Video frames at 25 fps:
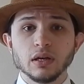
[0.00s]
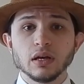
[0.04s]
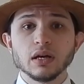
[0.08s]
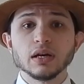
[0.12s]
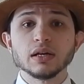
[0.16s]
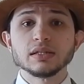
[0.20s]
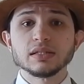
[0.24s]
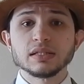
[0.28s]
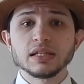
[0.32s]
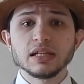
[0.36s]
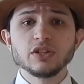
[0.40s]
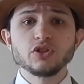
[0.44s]

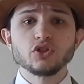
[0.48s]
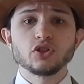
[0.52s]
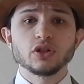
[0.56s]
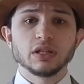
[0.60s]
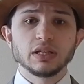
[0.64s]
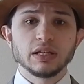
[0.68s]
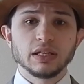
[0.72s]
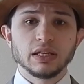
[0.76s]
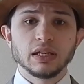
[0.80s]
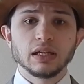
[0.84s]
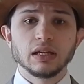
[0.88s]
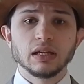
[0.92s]

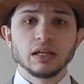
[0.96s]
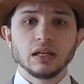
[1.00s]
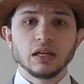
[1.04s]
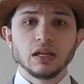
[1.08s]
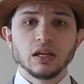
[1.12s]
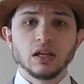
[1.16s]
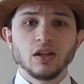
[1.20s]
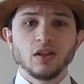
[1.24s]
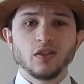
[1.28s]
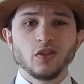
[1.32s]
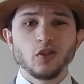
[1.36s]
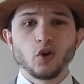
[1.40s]
Essentially,
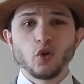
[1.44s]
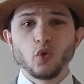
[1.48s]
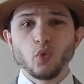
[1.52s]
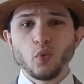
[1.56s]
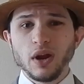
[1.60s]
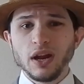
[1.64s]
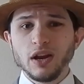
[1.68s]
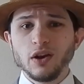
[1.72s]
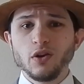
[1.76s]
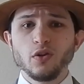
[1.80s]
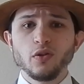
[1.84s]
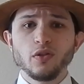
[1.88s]
the
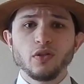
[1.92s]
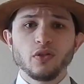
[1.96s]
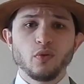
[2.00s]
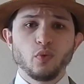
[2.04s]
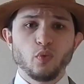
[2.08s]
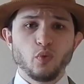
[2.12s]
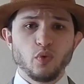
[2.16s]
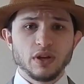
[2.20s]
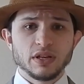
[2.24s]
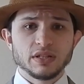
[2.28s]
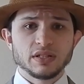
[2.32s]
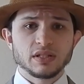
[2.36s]
greater the
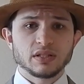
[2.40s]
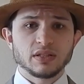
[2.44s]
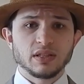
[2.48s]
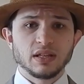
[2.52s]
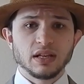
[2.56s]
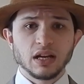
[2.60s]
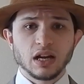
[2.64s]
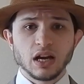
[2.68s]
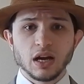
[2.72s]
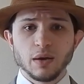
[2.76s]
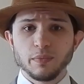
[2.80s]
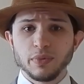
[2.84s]
risk that a
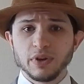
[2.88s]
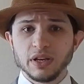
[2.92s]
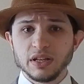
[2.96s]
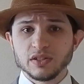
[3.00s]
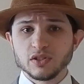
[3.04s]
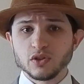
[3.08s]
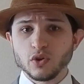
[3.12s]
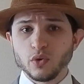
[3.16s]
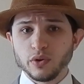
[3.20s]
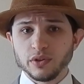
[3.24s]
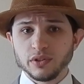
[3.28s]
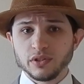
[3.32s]
company is
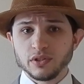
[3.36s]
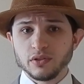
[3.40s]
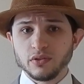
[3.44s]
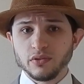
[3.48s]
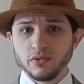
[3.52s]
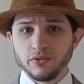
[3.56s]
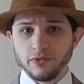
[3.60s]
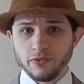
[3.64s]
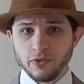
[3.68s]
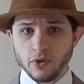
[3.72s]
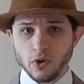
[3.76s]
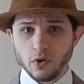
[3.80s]
going to
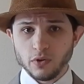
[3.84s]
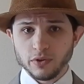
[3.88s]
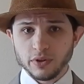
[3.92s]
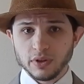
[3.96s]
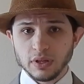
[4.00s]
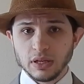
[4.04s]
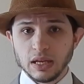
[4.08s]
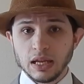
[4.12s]
default